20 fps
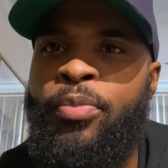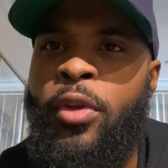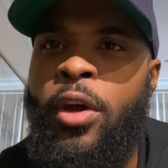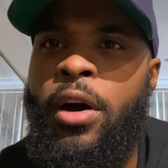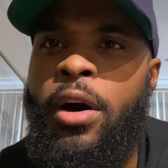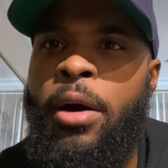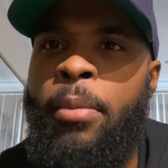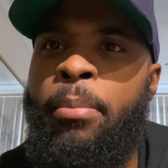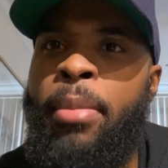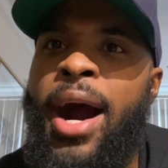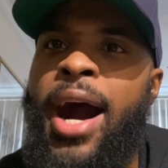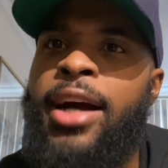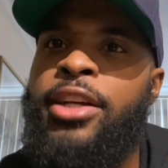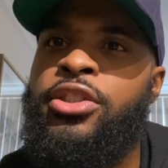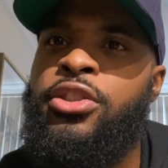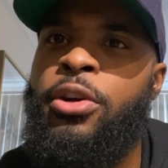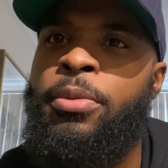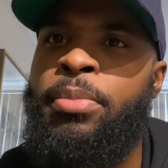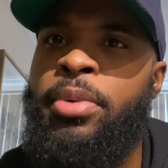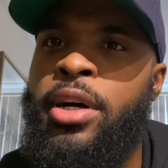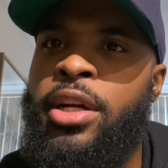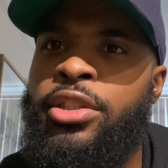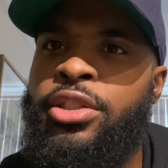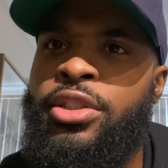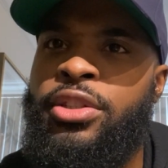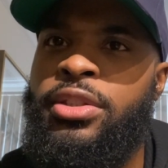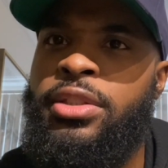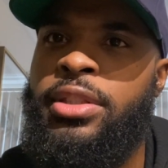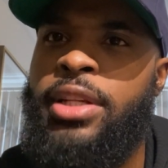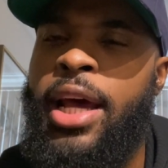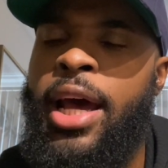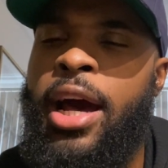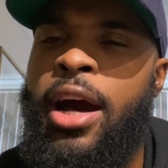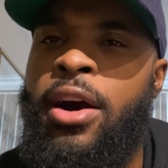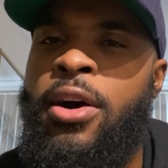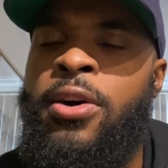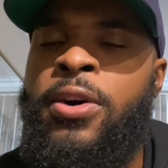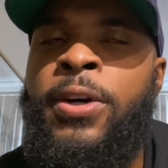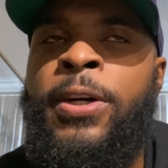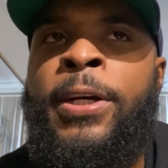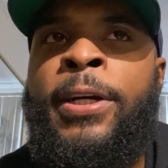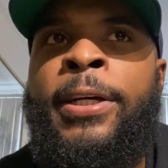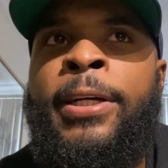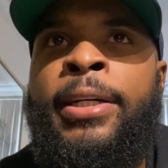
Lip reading: a boxer-puncher style.